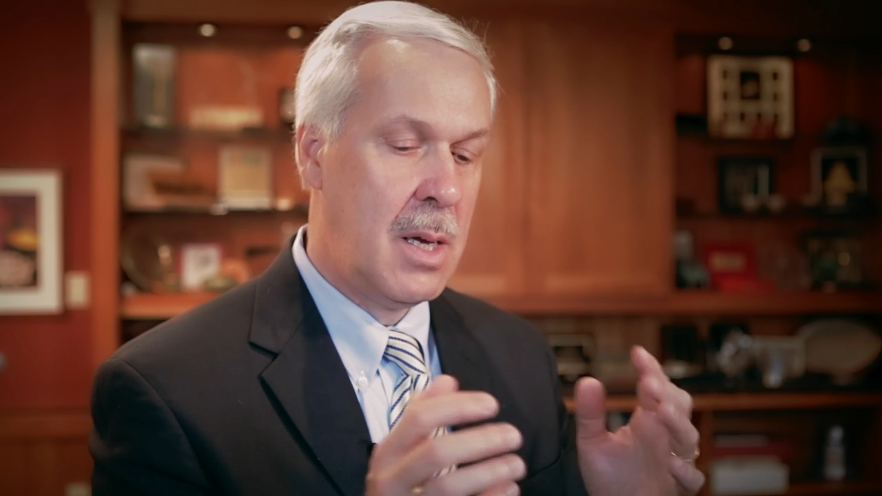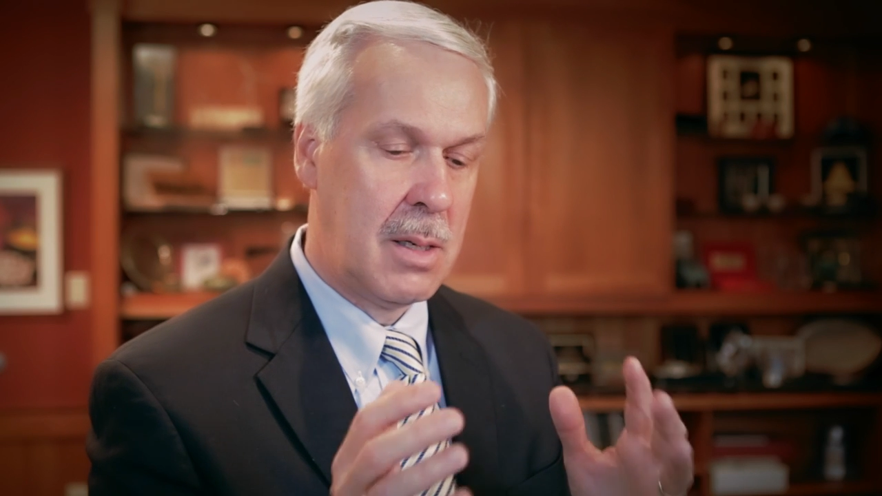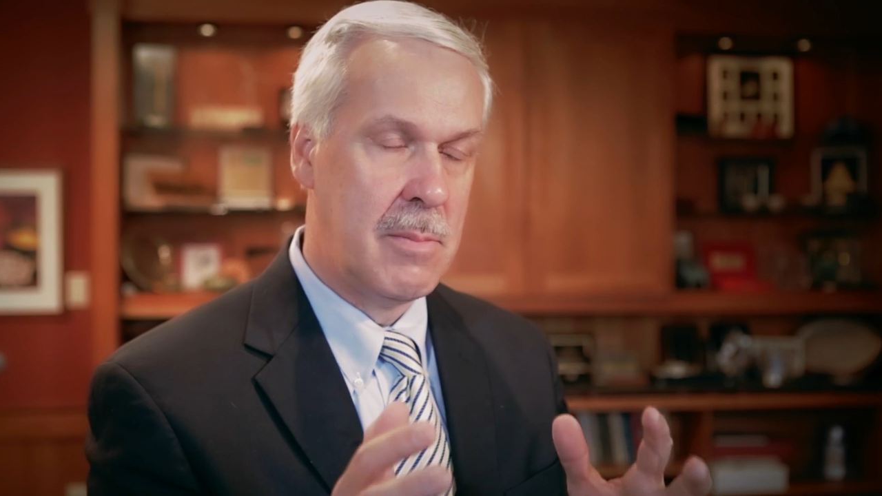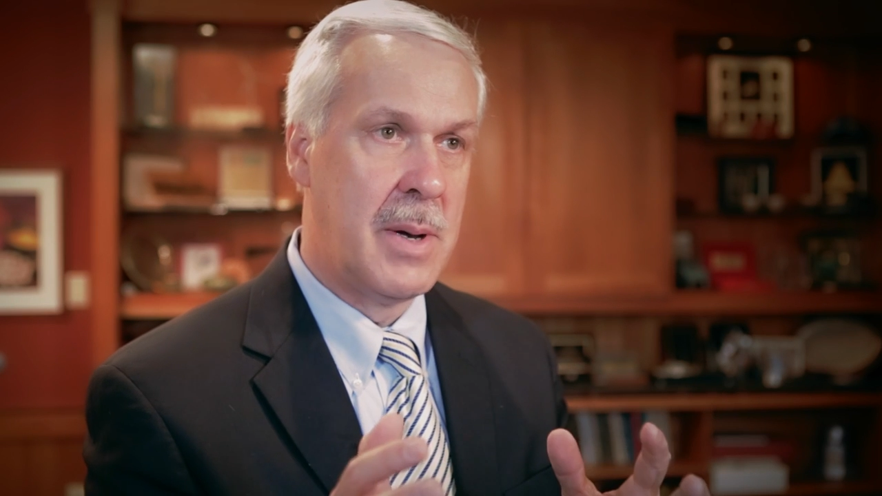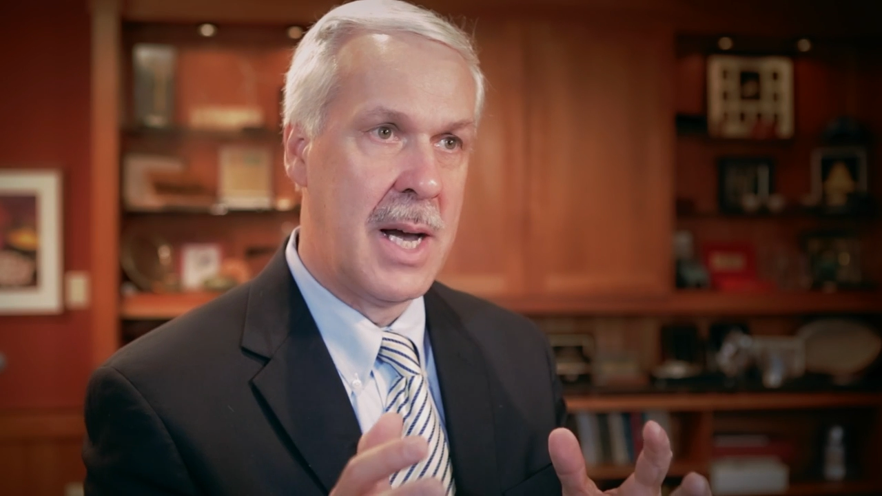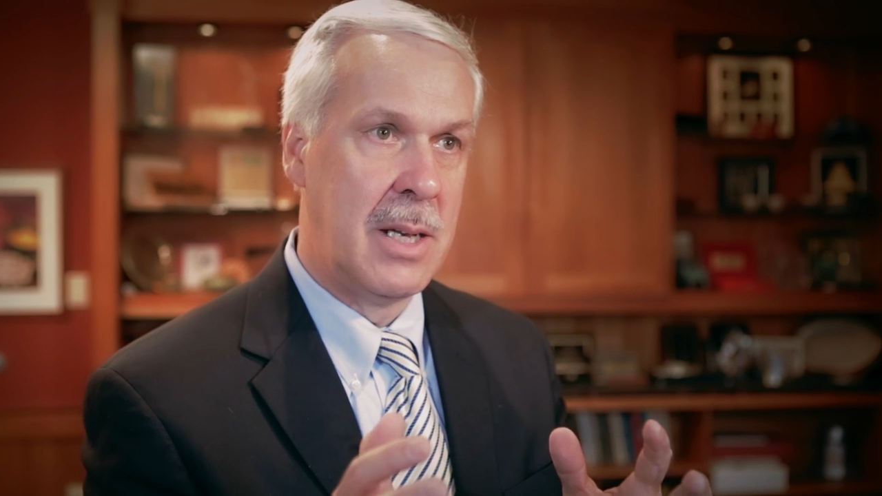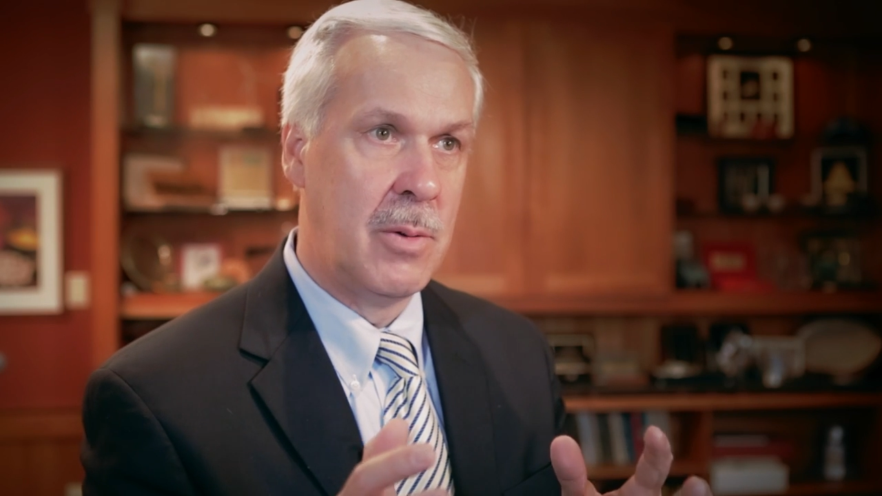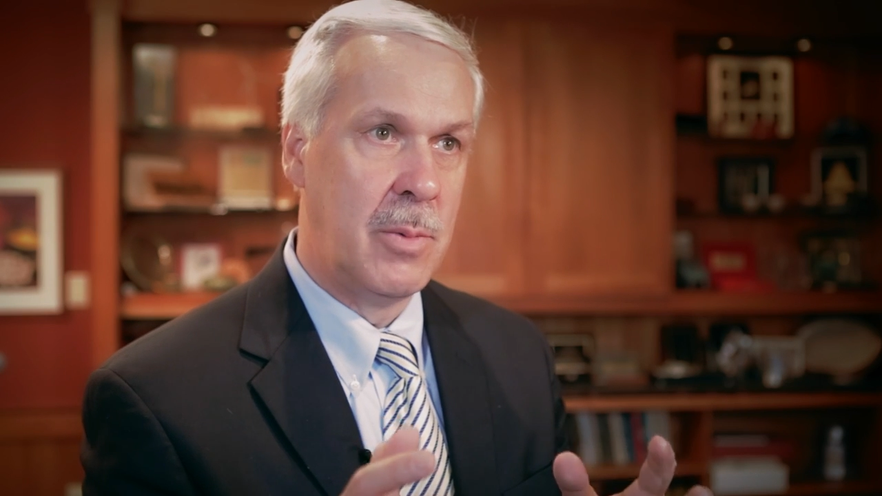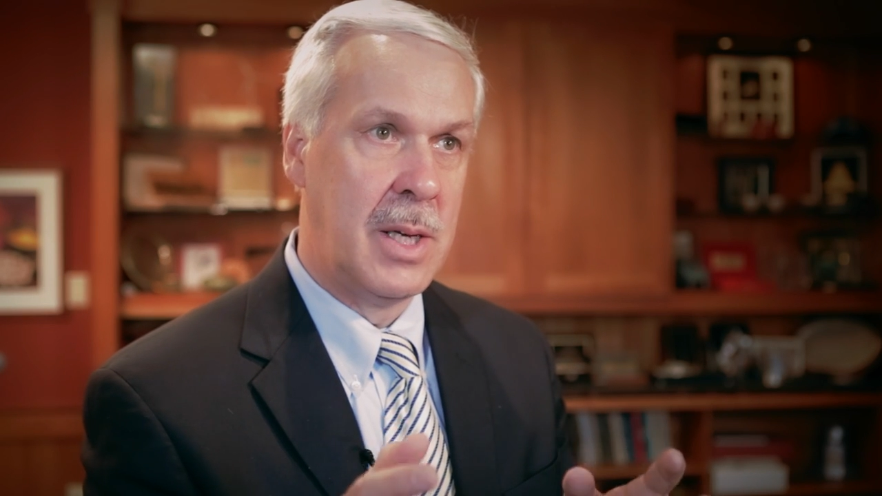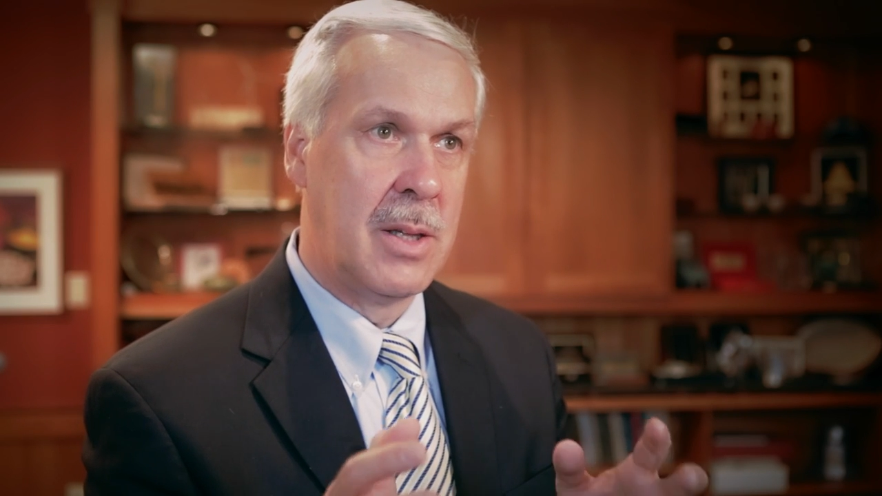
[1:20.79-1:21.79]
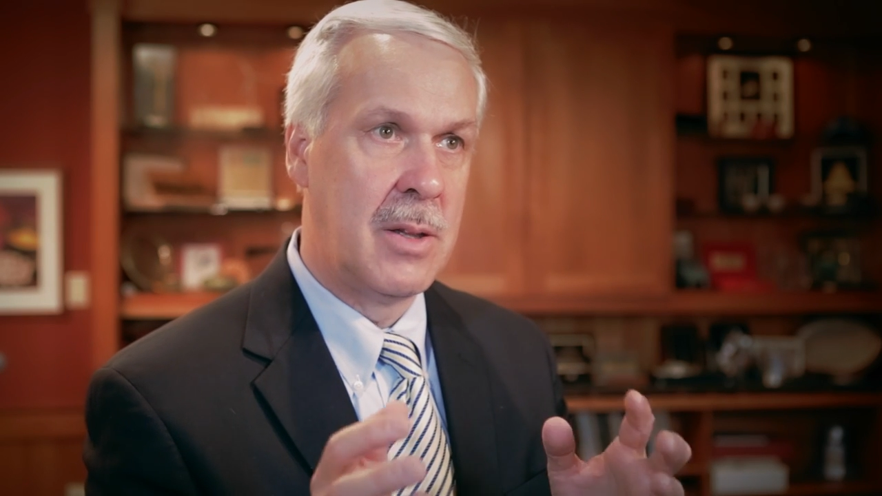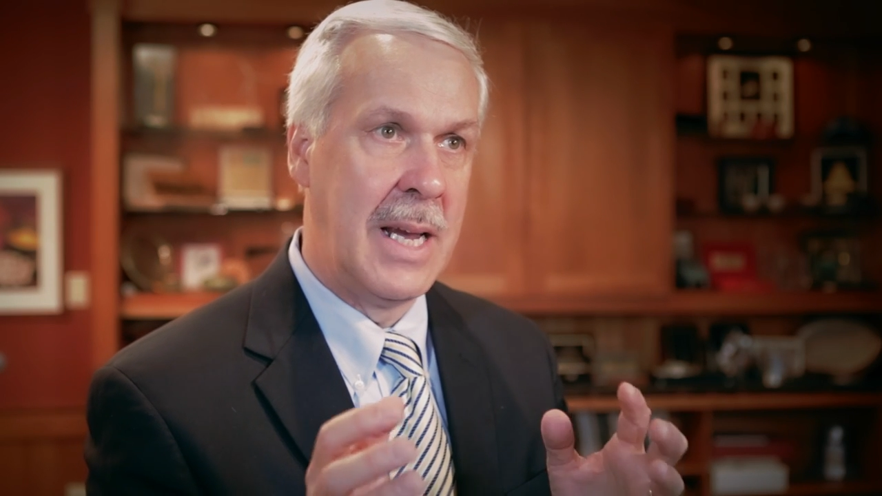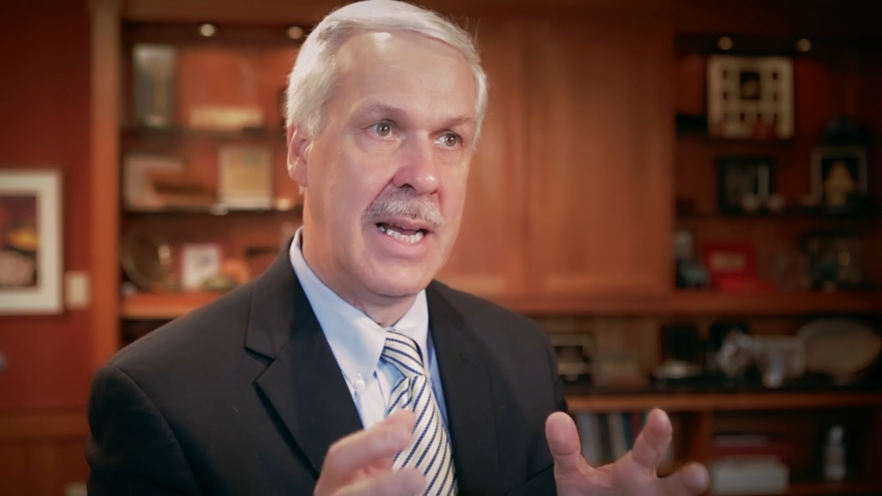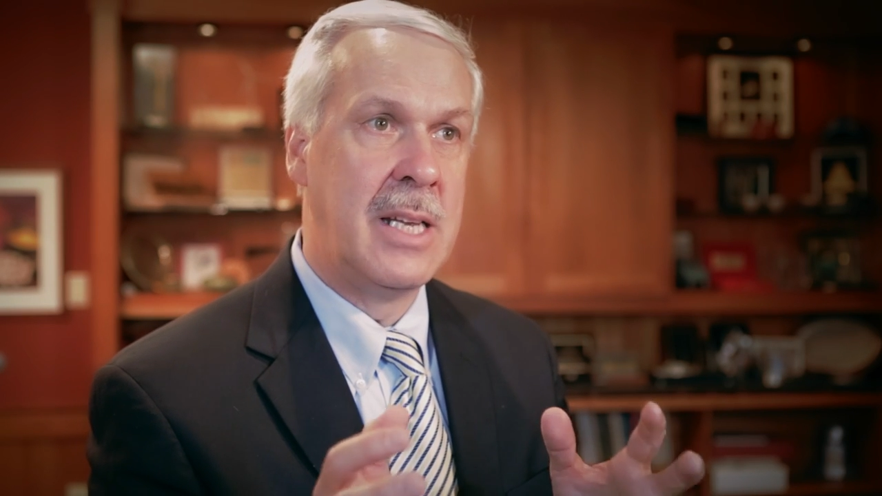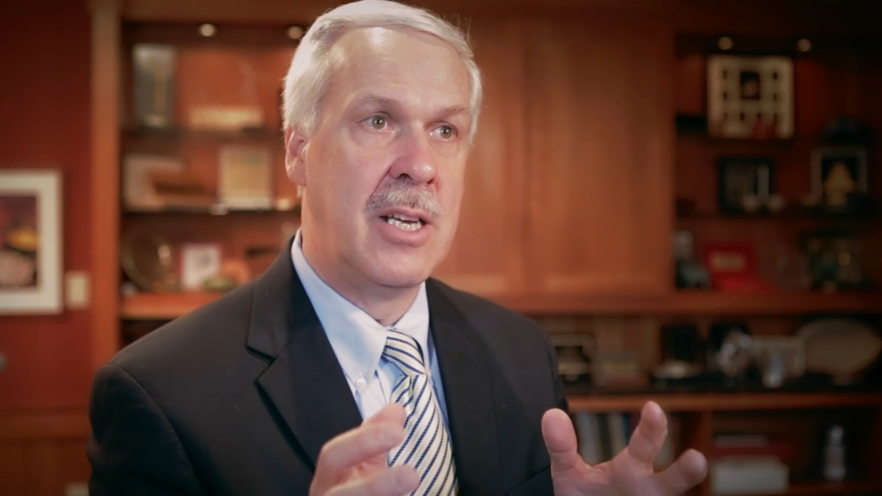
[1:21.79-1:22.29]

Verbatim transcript: combine it with eighty